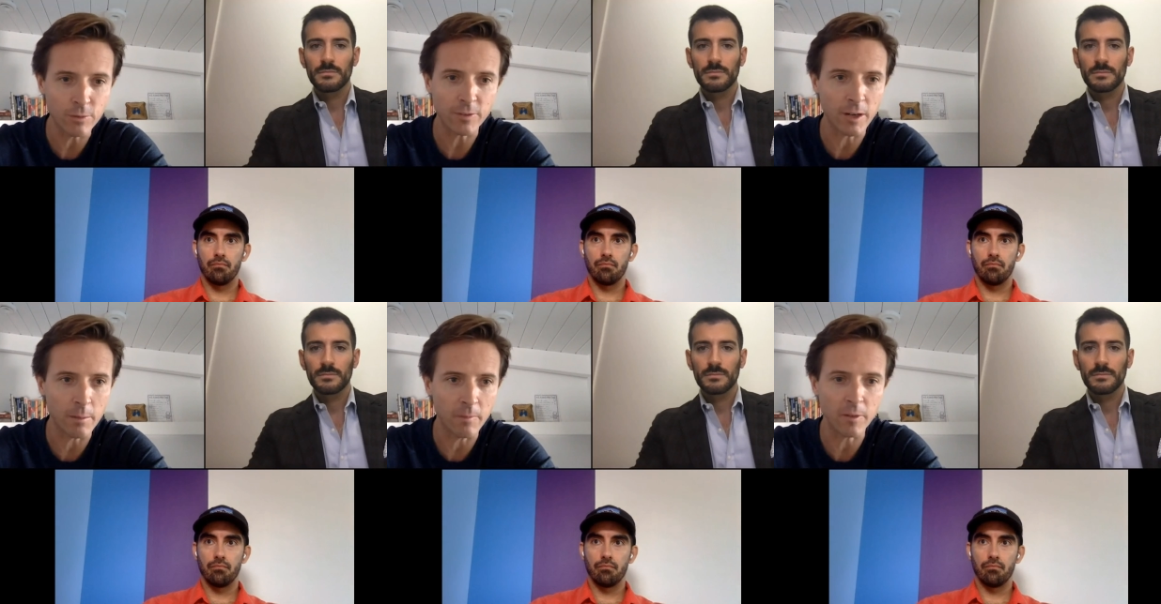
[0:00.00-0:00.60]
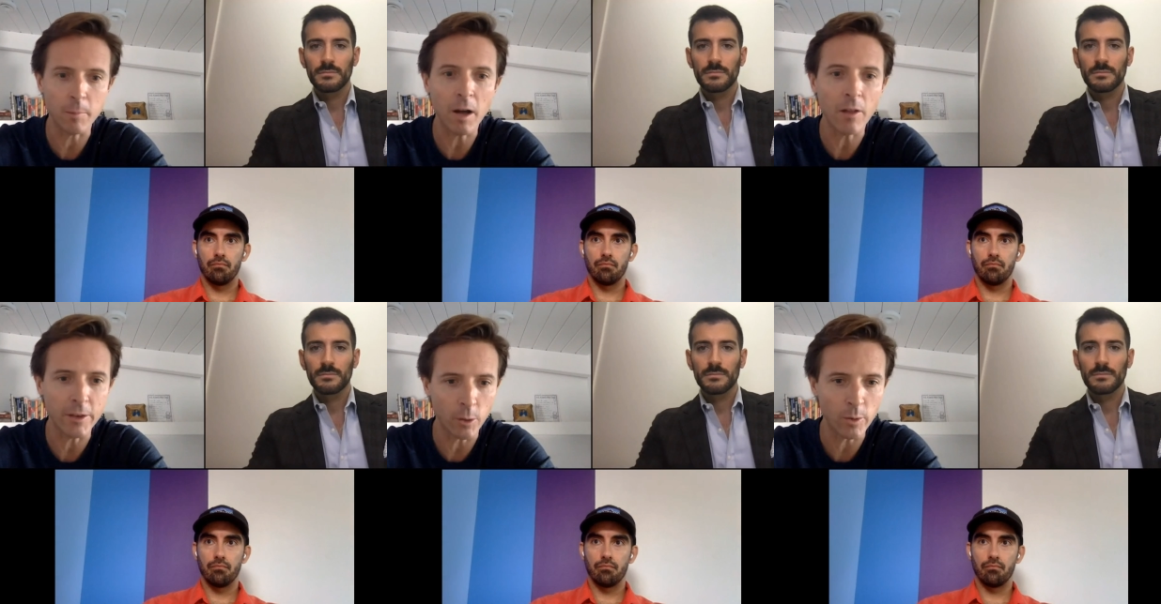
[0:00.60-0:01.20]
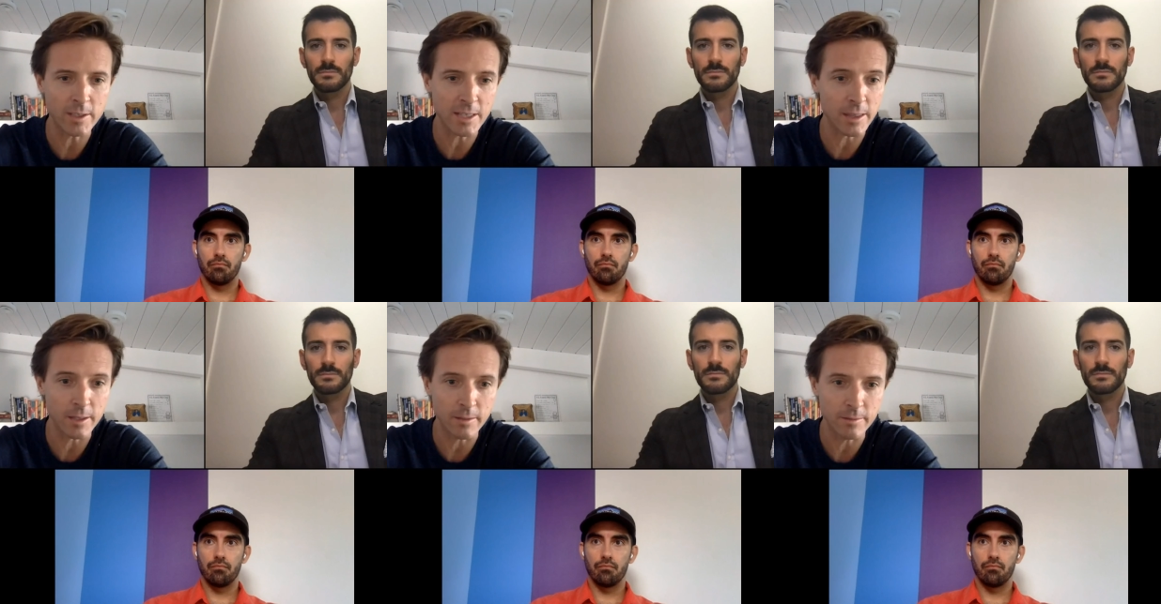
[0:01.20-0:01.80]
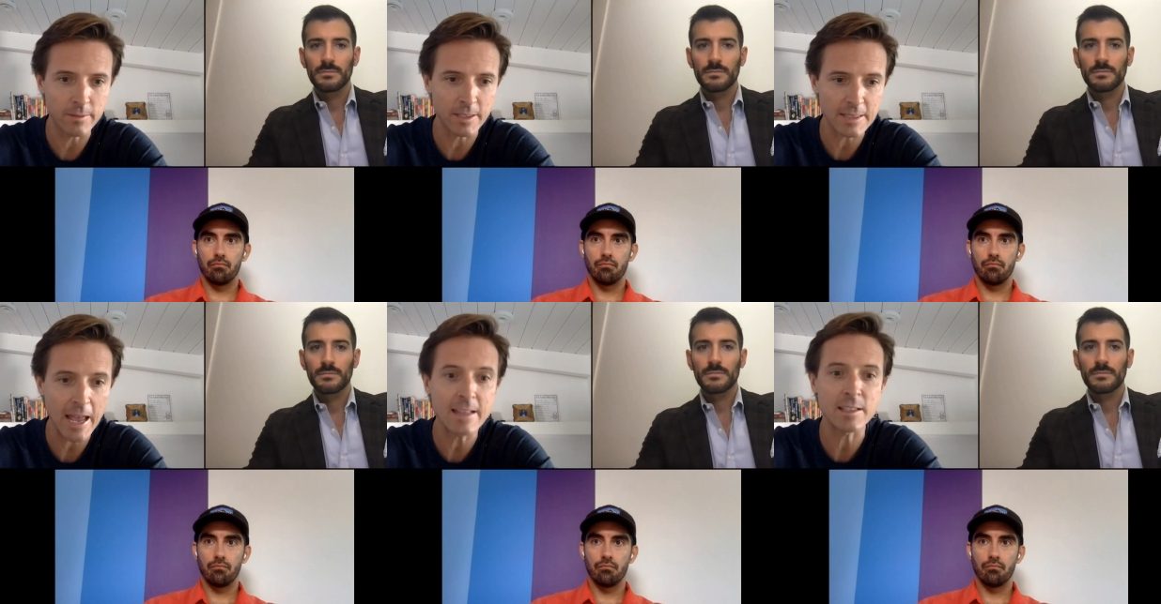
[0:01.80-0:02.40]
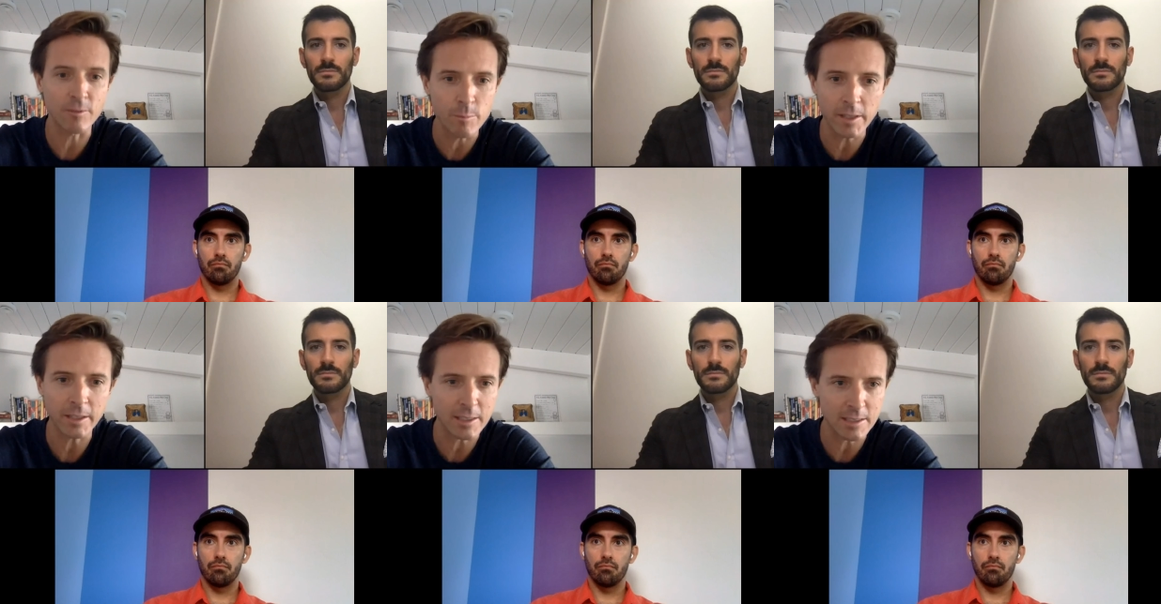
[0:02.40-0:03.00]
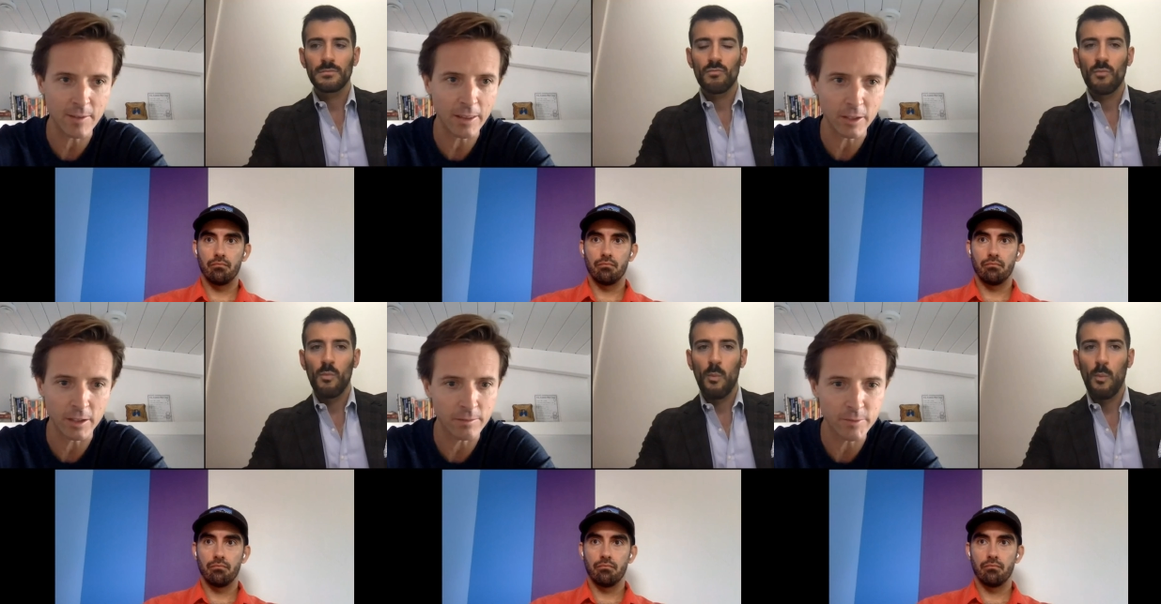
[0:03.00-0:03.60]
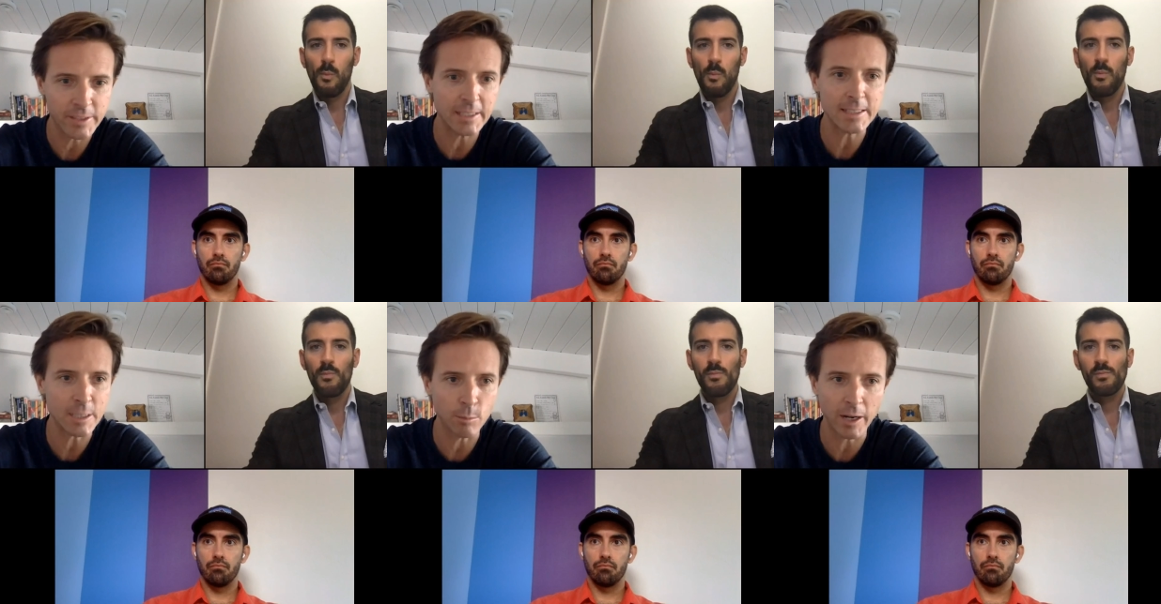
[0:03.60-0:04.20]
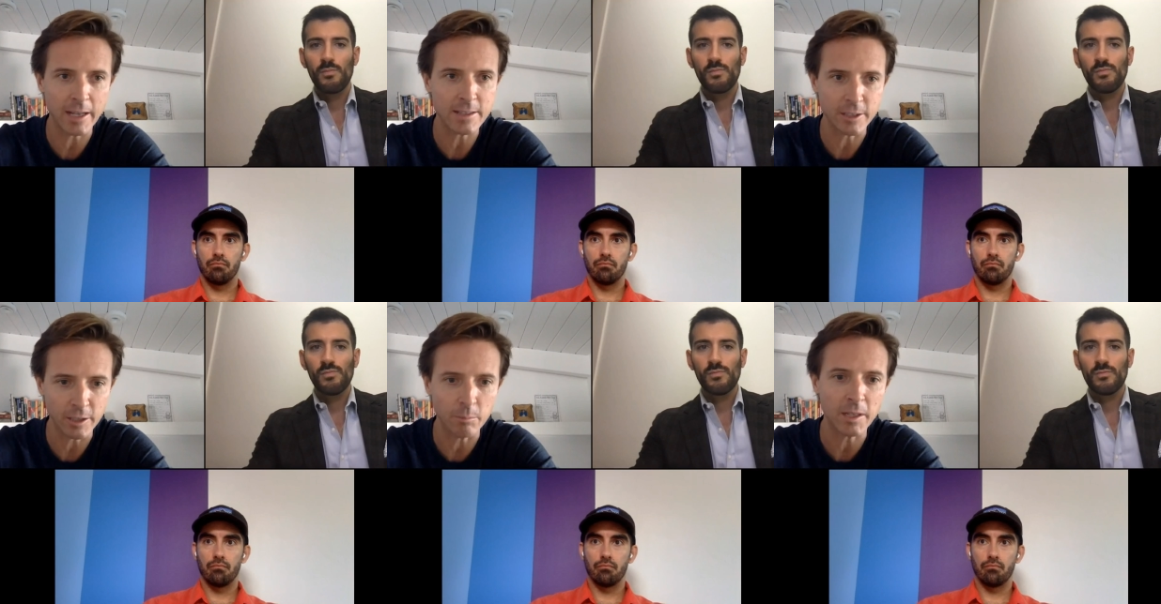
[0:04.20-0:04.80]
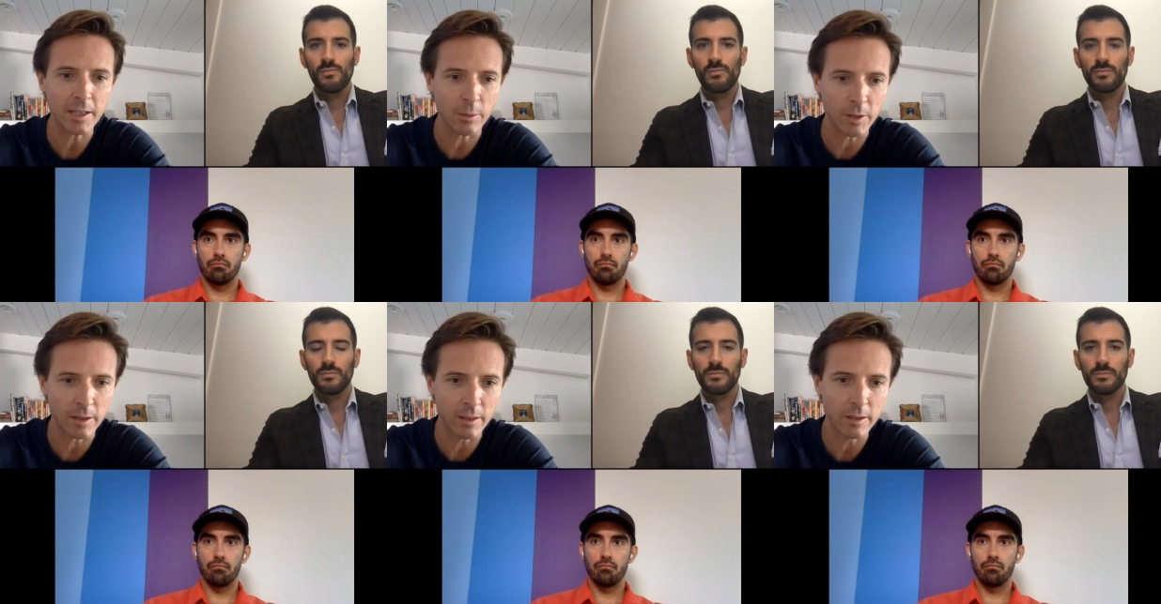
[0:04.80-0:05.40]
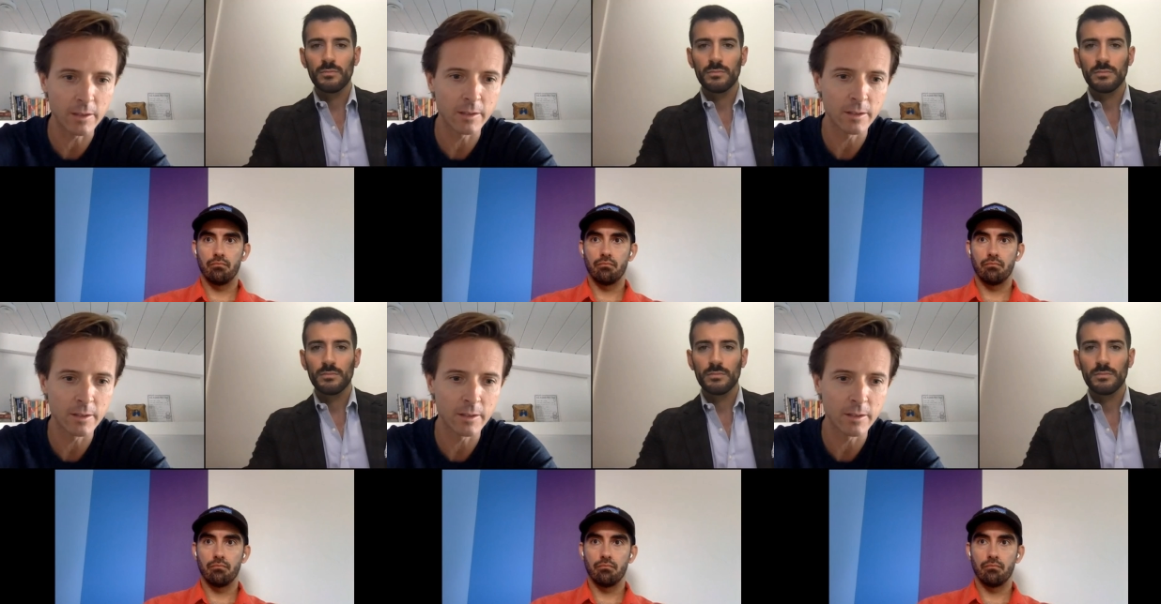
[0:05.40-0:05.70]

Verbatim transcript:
Speaker 1: you from from all the noise and the, the tens of millions of other D2C brands that you're competing with?